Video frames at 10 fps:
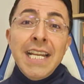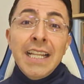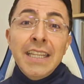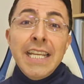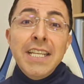and a
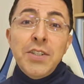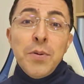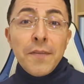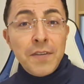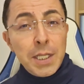link
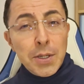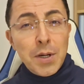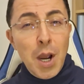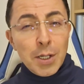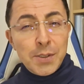to a video
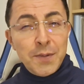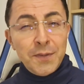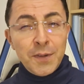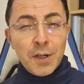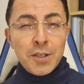
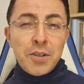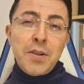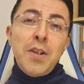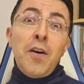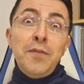cartoon
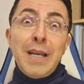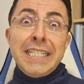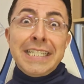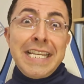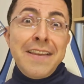version of my
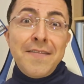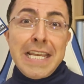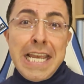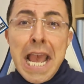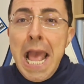
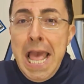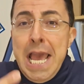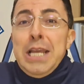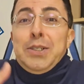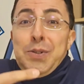CV
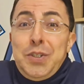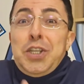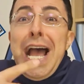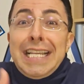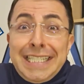to
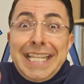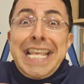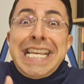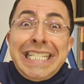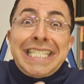jazz
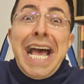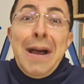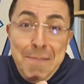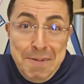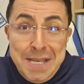things
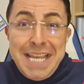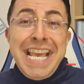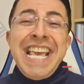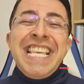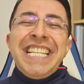up
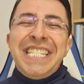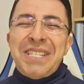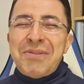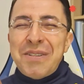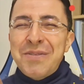in the
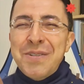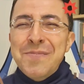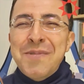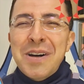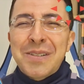
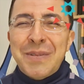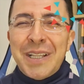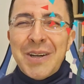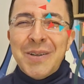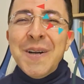description box
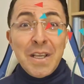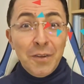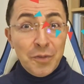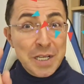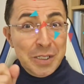below.
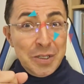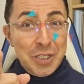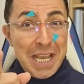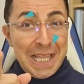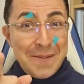Feel free to
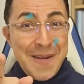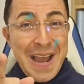check them